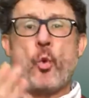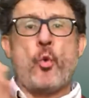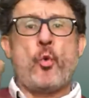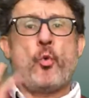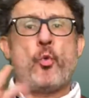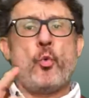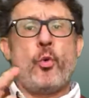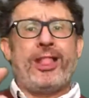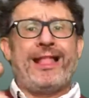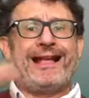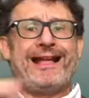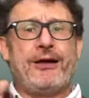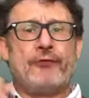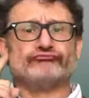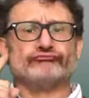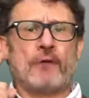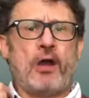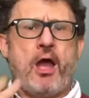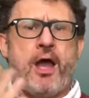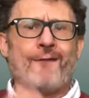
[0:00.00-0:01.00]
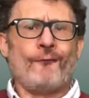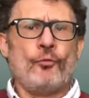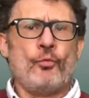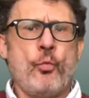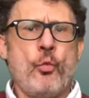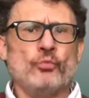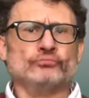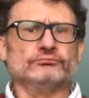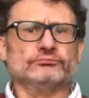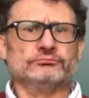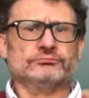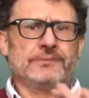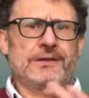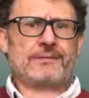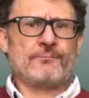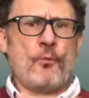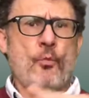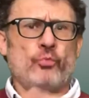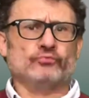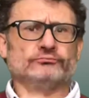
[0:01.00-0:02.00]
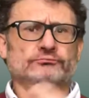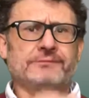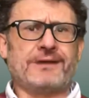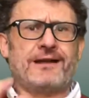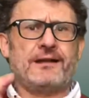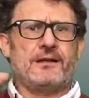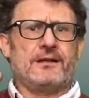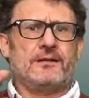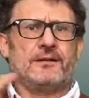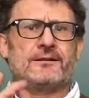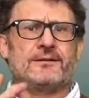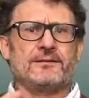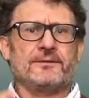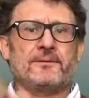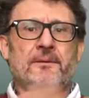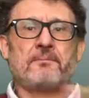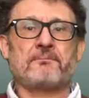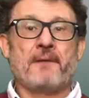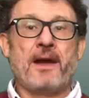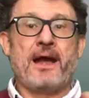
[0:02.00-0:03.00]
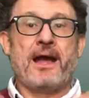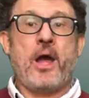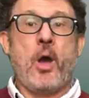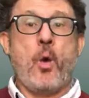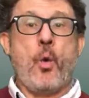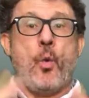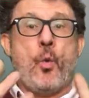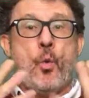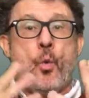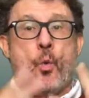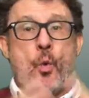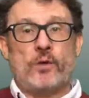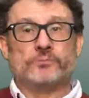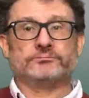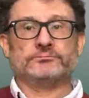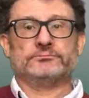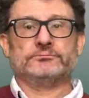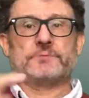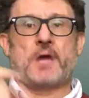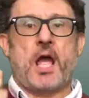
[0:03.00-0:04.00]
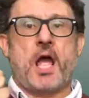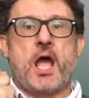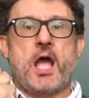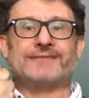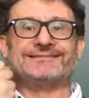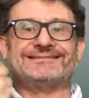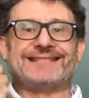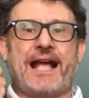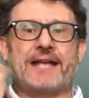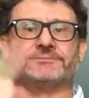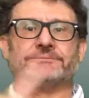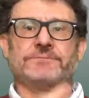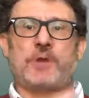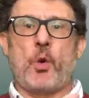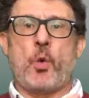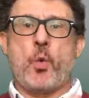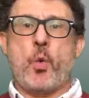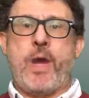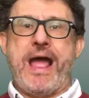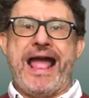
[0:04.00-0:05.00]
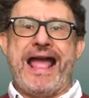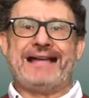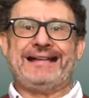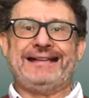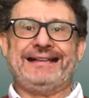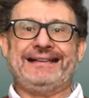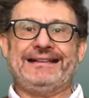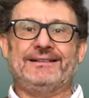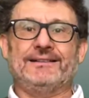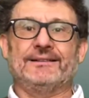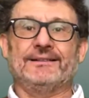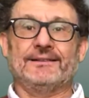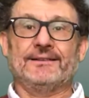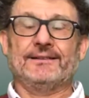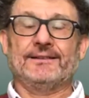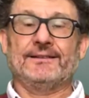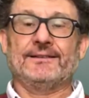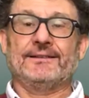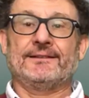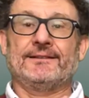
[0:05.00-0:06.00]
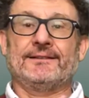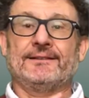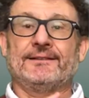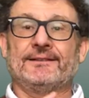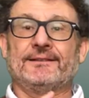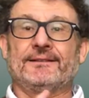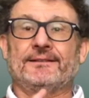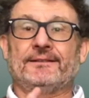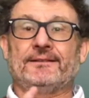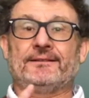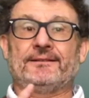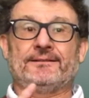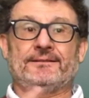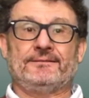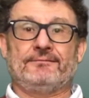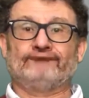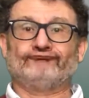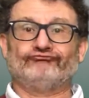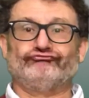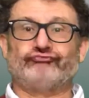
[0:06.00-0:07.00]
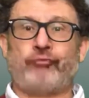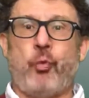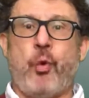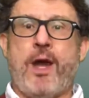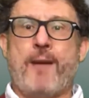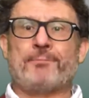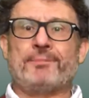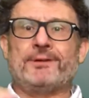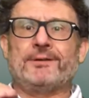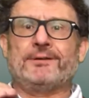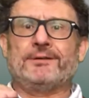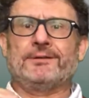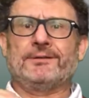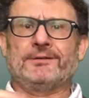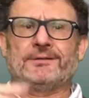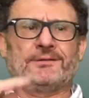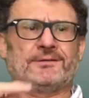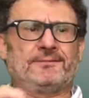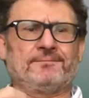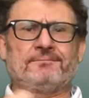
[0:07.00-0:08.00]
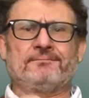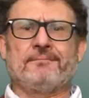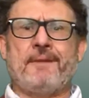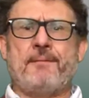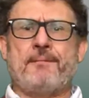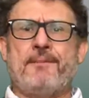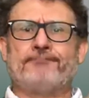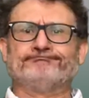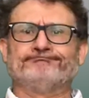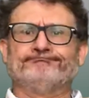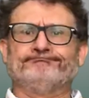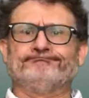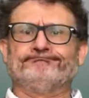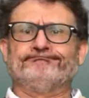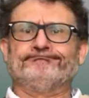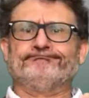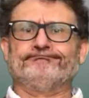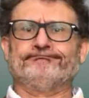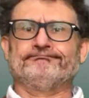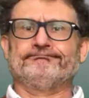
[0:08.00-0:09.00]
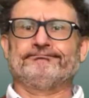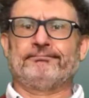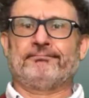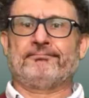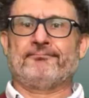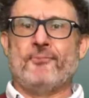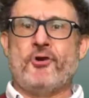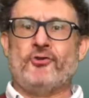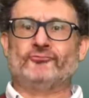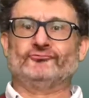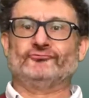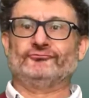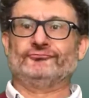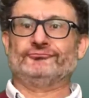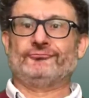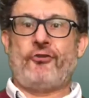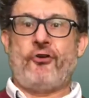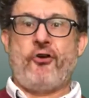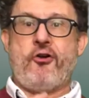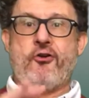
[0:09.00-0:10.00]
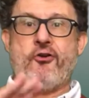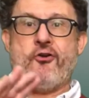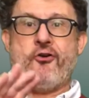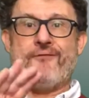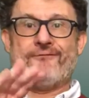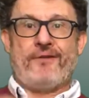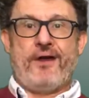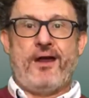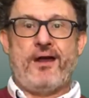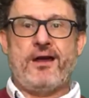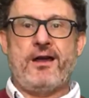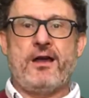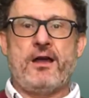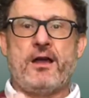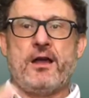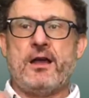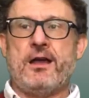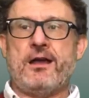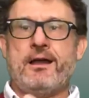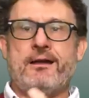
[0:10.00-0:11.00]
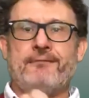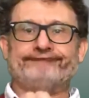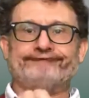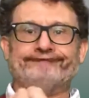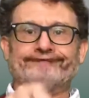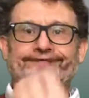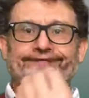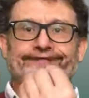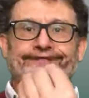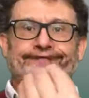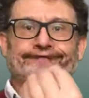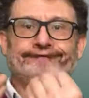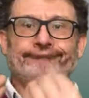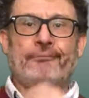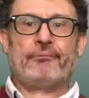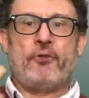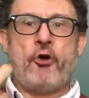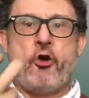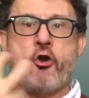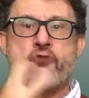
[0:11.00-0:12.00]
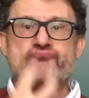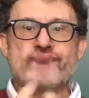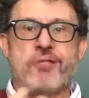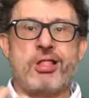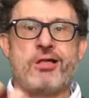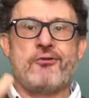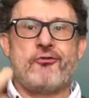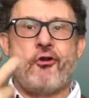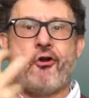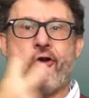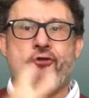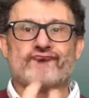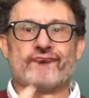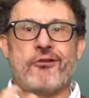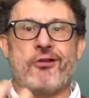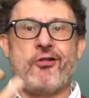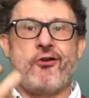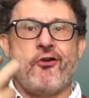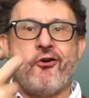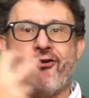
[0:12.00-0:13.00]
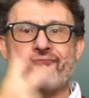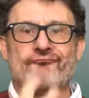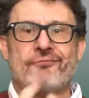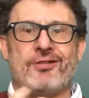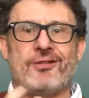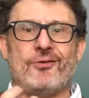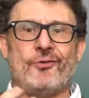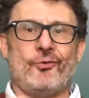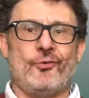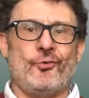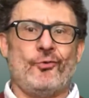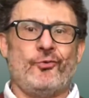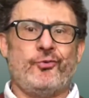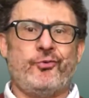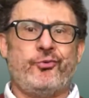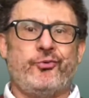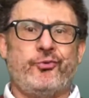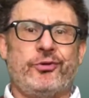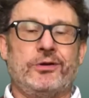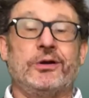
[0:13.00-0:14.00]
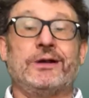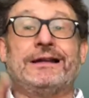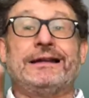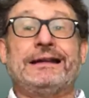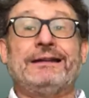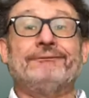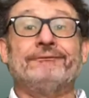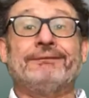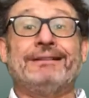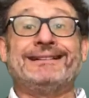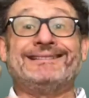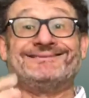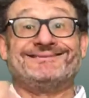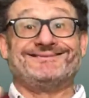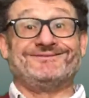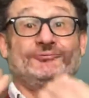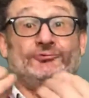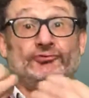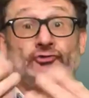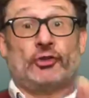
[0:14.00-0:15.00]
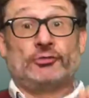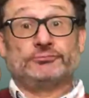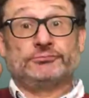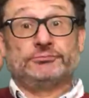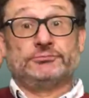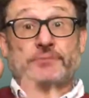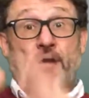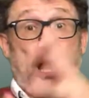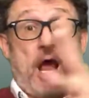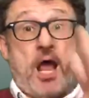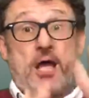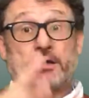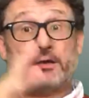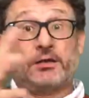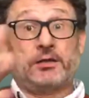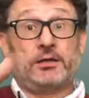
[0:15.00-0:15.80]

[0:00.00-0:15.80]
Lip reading: Now, I work with hearing people. Of course I do. But I really want hearing people to understand why people might feel like that growing up, the difficulties that they faced, whether that's been in education because they have had to use an oral approach to education,